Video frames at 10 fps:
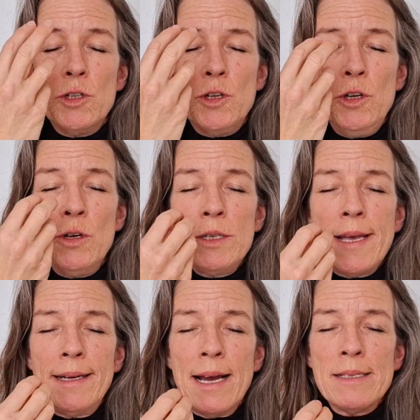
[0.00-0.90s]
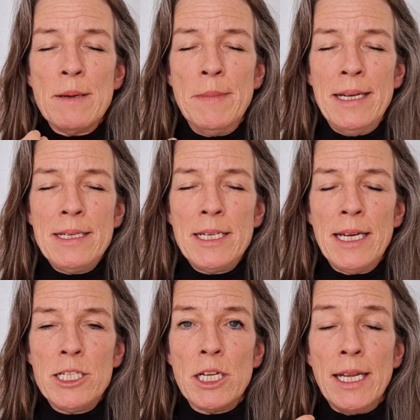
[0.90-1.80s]
to use that as a
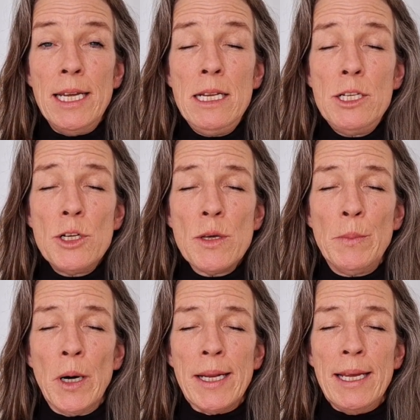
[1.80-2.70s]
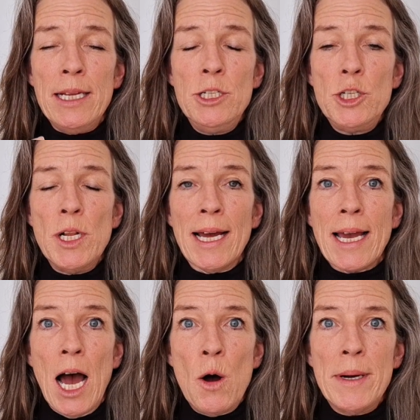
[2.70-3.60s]
meditation into the body, into like,
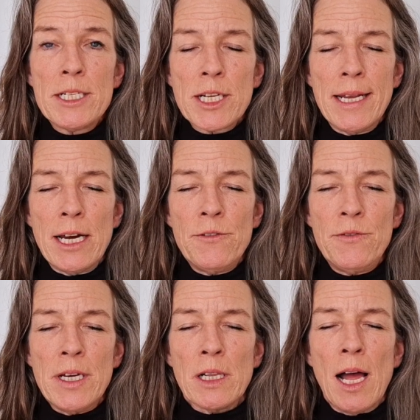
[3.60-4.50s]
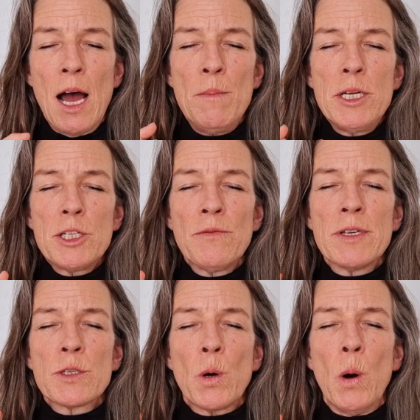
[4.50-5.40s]
how much can I feel? How much of
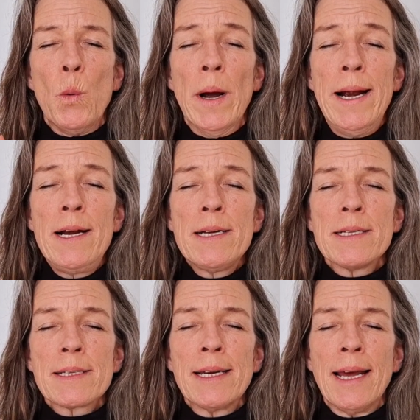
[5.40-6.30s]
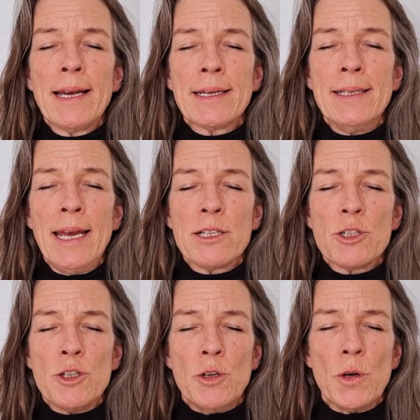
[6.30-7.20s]
this awareness can I
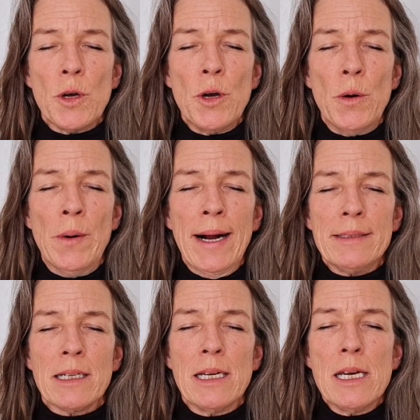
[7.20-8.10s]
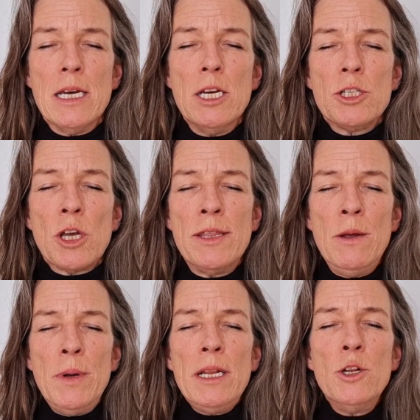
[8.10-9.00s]
connect to? Right. So
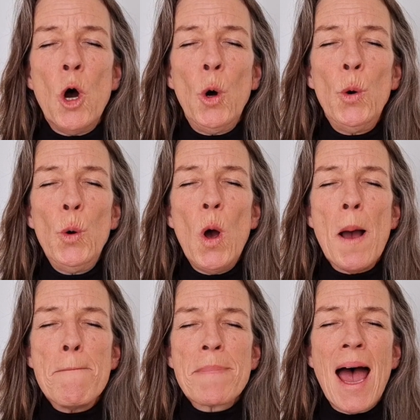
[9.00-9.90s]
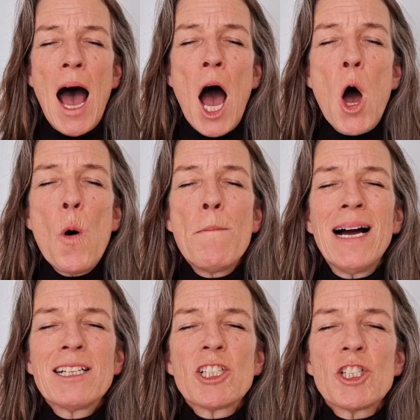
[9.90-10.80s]
then we know how
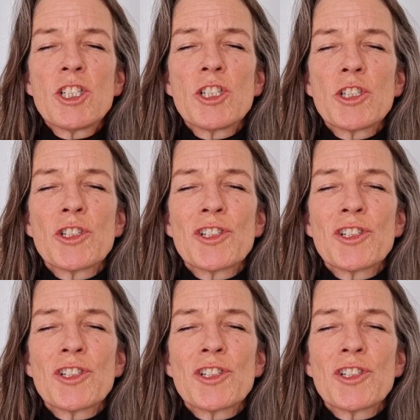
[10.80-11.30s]
much